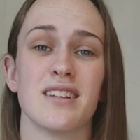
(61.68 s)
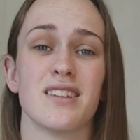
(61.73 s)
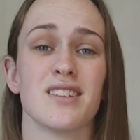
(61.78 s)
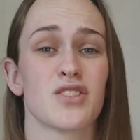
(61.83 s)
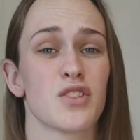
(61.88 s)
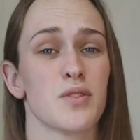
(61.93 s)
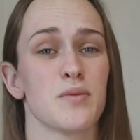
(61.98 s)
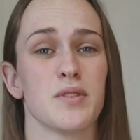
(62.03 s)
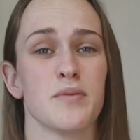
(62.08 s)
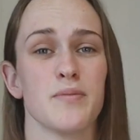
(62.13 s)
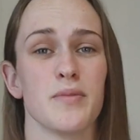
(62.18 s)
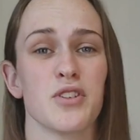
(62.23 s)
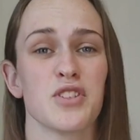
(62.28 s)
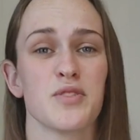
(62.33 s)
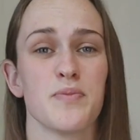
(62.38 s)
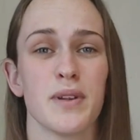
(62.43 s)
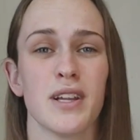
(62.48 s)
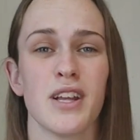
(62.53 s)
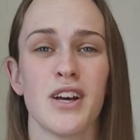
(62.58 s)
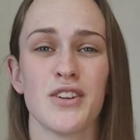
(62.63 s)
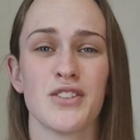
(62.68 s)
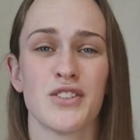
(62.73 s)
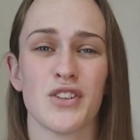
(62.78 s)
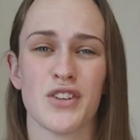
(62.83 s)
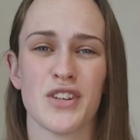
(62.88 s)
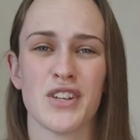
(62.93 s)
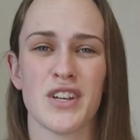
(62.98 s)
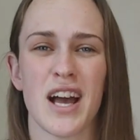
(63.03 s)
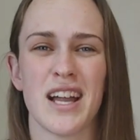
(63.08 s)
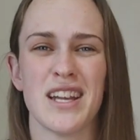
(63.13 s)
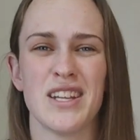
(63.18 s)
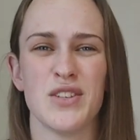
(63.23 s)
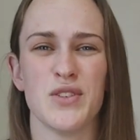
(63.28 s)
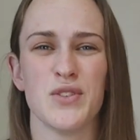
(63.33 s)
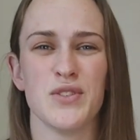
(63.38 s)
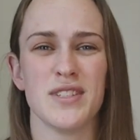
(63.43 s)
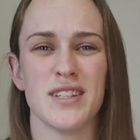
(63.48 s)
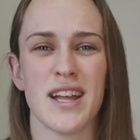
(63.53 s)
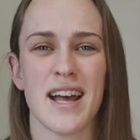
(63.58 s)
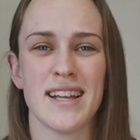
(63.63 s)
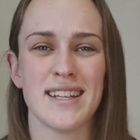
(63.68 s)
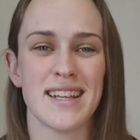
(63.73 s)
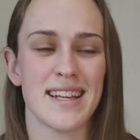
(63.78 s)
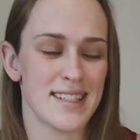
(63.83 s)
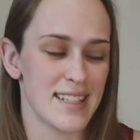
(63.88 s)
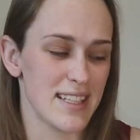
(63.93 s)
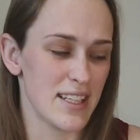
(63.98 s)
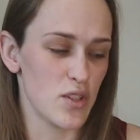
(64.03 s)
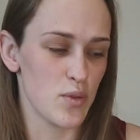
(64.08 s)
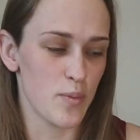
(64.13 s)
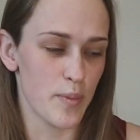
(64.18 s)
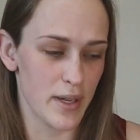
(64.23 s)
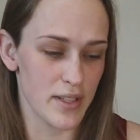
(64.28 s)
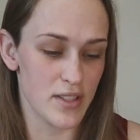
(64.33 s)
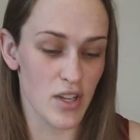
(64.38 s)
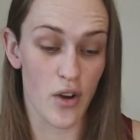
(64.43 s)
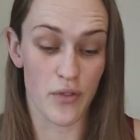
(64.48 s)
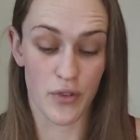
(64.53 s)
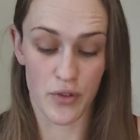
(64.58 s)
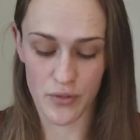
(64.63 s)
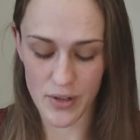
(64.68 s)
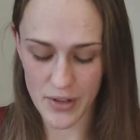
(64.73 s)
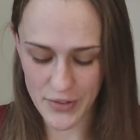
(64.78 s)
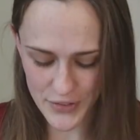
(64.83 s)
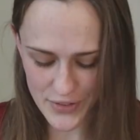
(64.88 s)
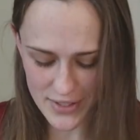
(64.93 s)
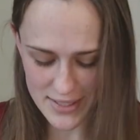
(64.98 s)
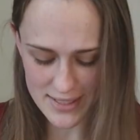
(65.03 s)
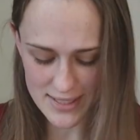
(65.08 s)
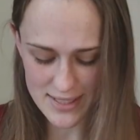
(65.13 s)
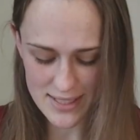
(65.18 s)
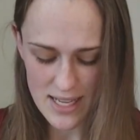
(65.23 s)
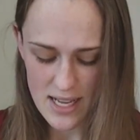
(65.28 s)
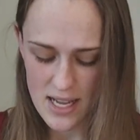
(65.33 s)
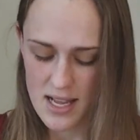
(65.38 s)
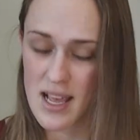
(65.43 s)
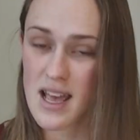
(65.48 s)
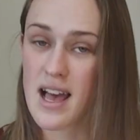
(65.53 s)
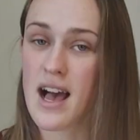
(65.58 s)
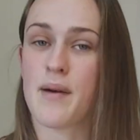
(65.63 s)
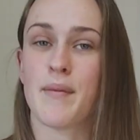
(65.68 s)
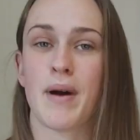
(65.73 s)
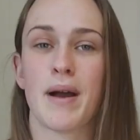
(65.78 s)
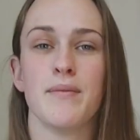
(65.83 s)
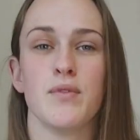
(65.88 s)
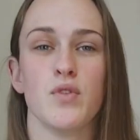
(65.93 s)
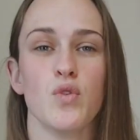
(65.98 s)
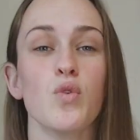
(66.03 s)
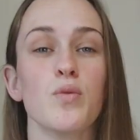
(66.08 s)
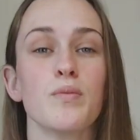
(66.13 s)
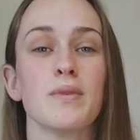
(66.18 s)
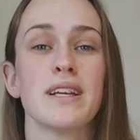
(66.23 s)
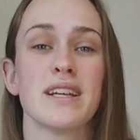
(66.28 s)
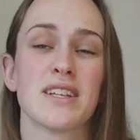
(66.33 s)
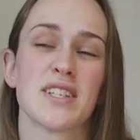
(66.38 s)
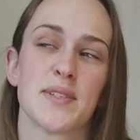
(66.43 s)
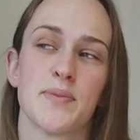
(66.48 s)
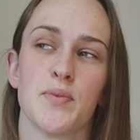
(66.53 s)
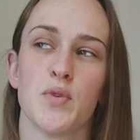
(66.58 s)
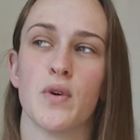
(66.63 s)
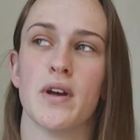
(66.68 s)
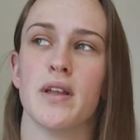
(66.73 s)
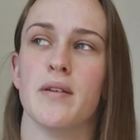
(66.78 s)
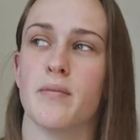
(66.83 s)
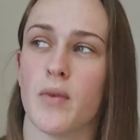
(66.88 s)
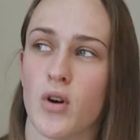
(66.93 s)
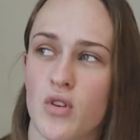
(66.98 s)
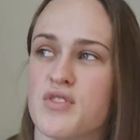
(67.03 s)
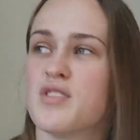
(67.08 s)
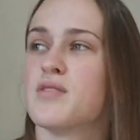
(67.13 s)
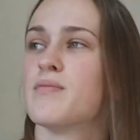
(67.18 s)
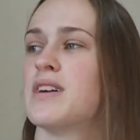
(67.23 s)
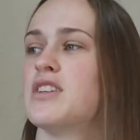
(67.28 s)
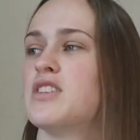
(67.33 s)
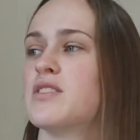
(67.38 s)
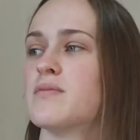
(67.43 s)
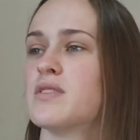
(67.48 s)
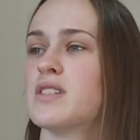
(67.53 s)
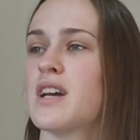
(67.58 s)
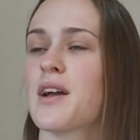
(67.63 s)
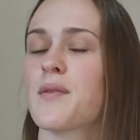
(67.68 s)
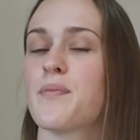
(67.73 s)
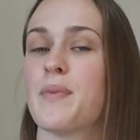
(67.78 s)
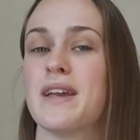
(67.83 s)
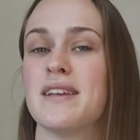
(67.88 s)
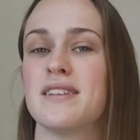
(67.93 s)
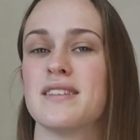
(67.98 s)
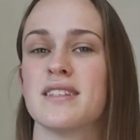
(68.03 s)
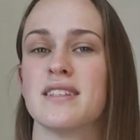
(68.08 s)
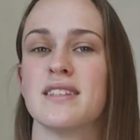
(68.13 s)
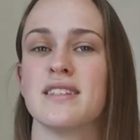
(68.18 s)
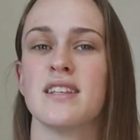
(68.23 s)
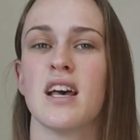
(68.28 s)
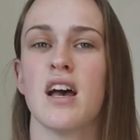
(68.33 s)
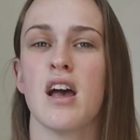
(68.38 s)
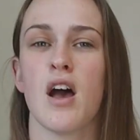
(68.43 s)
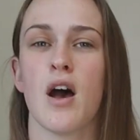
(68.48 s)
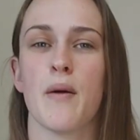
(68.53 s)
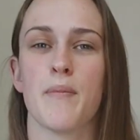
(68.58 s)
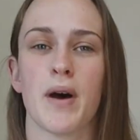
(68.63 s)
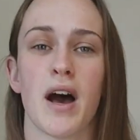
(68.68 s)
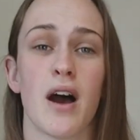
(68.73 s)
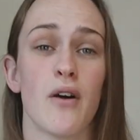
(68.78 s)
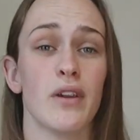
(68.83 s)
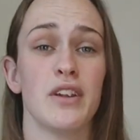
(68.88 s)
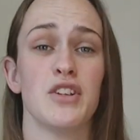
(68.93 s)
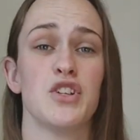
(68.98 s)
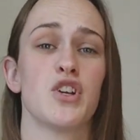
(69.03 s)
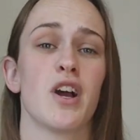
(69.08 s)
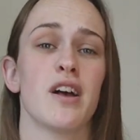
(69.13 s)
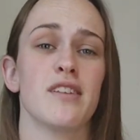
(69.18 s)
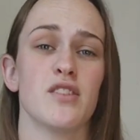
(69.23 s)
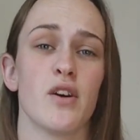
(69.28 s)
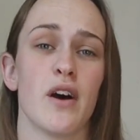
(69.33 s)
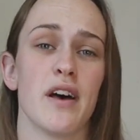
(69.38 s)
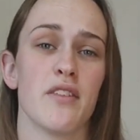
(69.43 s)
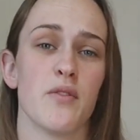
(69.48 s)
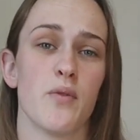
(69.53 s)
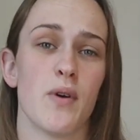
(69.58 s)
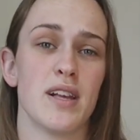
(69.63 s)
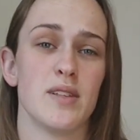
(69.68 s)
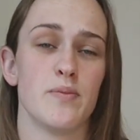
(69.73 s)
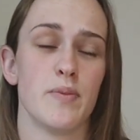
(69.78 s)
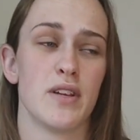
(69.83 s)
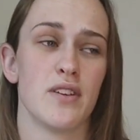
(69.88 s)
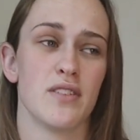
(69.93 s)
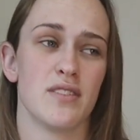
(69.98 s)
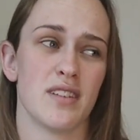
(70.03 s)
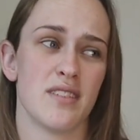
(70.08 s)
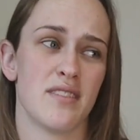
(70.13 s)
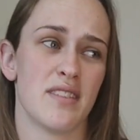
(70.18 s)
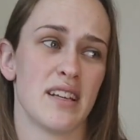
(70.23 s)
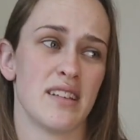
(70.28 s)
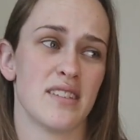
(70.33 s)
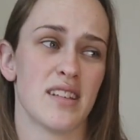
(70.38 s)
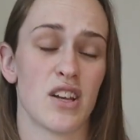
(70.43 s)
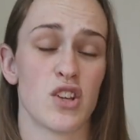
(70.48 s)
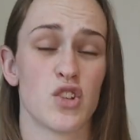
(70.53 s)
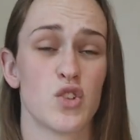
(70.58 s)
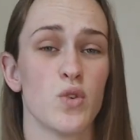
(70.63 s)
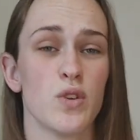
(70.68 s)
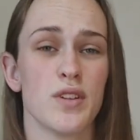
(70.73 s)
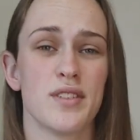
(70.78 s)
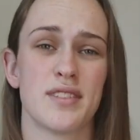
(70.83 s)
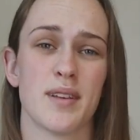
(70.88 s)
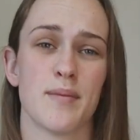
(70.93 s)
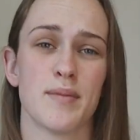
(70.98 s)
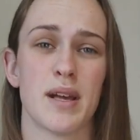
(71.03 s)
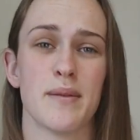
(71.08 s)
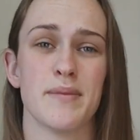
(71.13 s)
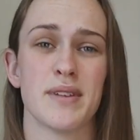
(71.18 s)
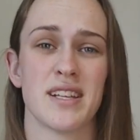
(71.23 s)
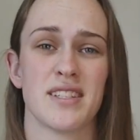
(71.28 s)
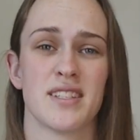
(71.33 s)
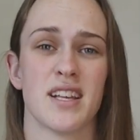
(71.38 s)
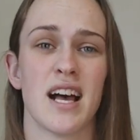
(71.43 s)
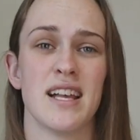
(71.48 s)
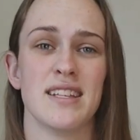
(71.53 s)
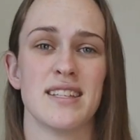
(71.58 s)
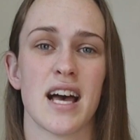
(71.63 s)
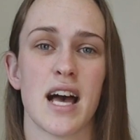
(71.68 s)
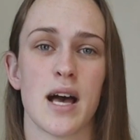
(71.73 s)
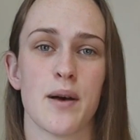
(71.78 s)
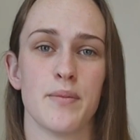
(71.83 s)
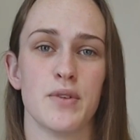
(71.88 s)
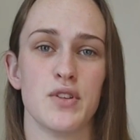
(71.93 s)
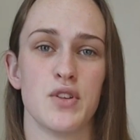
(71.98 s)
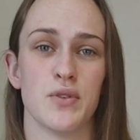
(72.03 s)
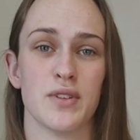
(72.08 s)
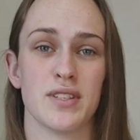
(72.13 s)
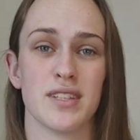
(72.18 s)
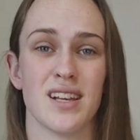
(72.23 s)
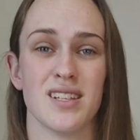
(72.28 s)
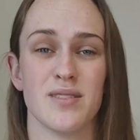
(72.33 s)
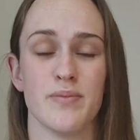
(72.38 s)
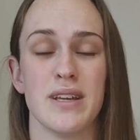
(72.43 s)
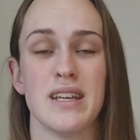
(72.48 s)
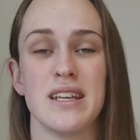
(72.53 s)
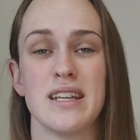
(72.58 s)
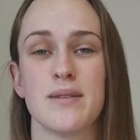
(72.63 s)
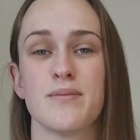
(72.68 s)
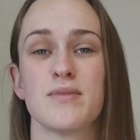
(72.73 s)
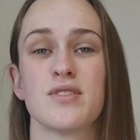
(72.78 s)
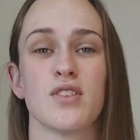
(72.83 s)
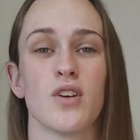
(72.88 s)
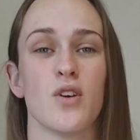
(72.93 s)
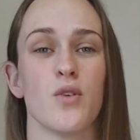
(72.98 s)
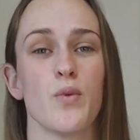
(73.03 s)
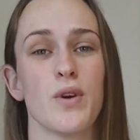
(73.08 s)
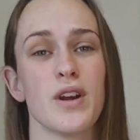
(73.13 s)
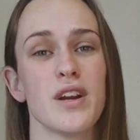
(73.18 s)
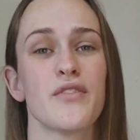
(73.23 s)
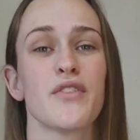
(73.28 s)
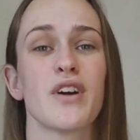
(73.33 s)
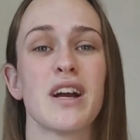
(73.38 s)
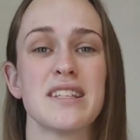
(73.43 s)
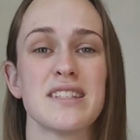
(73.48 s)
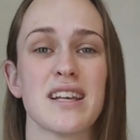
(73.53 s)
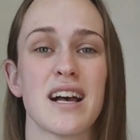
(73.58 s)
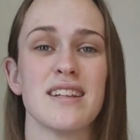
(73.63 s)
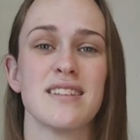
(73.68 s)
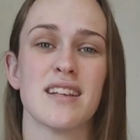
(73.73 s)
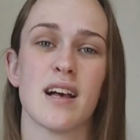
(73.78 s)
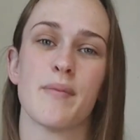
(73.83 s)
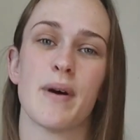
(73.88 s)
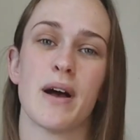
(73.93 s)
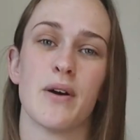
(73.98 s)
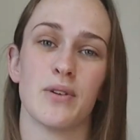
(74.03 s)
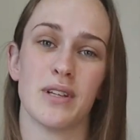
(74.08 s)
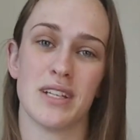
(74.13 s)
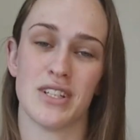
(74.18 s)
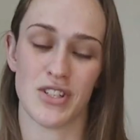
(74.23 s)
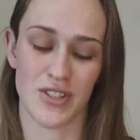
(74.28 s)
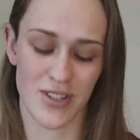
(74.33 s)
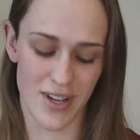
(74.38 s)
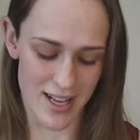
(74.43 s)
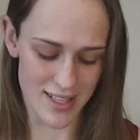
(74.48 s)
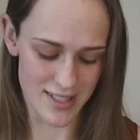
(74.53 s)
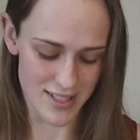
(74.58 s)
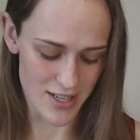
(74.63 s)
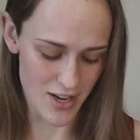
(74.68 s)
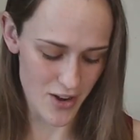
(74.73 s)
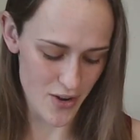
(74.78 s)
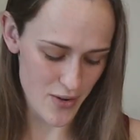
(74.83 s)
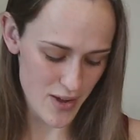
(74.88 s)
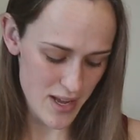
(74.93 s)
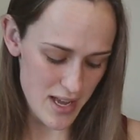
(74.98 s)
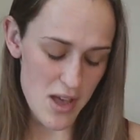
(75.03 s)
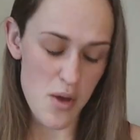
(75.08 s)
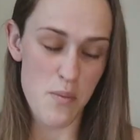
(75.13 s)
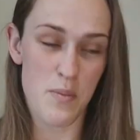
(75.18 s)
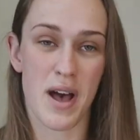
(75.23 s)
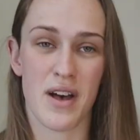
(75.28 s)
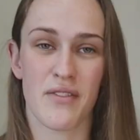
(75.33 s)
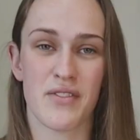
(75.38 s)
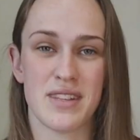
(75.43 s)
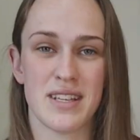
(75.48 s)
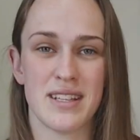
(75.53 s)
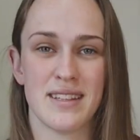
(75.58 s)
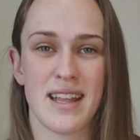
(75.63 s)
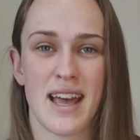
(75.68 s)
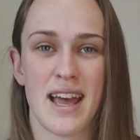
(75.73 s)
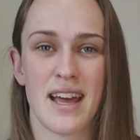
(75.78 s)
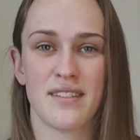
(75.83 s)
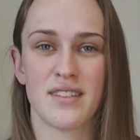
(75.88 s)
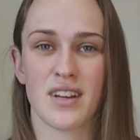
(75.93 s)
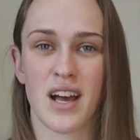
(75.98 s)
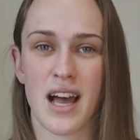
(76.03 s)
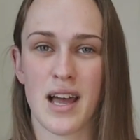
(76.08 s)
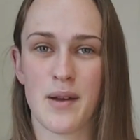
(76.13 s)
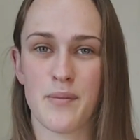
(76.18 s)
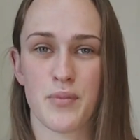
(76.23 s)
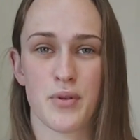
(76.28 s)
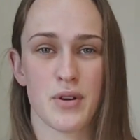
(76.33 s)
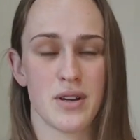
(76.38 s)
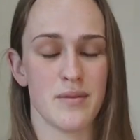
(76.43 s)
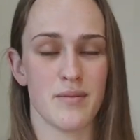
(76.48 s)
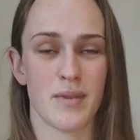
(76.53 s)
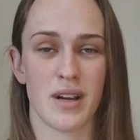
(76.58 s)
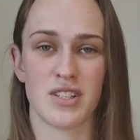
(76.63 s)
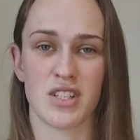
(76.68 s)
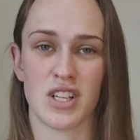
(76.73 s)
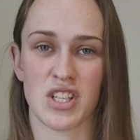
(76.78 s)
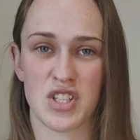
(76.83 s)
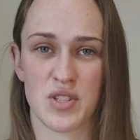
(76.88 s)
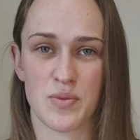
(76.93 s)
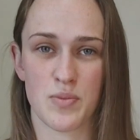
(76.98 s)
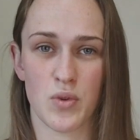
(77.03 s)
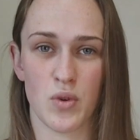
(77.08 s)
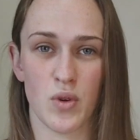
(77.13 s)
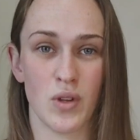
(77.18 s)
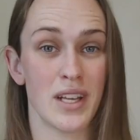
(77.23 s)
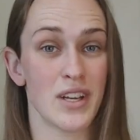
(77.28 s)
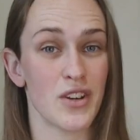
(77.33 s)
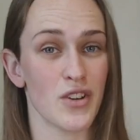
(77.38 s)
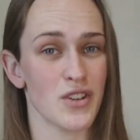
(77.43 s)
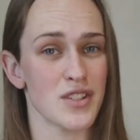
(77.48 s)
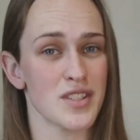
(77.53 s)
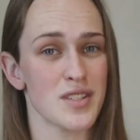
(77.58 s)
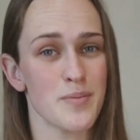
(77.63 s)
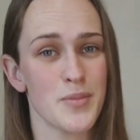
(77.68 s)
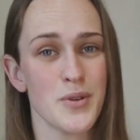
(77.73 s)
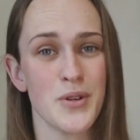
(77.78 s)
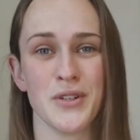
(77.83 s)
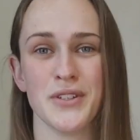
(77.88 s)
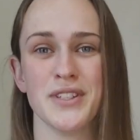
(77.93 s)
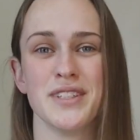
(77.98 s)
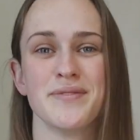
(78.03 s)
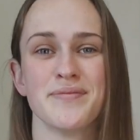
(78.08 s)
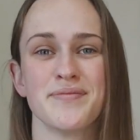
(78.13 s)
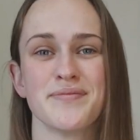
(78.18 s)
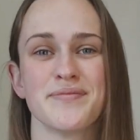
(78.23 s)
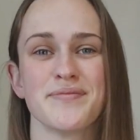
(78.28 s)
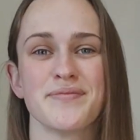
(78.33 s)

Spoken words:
in the description box below, so you can kind of use that as a little bit of a reference. I'm normally a small in most of my Gymshark pieces, but I'll let you guys know otherwise, because in things like shorts, sometimes I size up to a size medium, so wherever I size up, I will let you guys know. But other than that, I'm pretty much a small across the board.